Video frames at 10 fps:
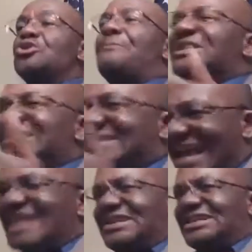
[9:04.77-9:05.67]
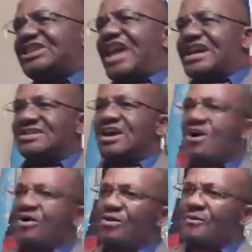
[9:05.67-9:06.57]
to present this case
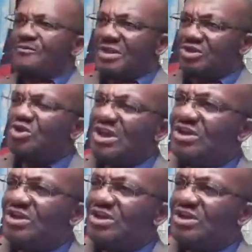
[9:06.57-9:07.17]
to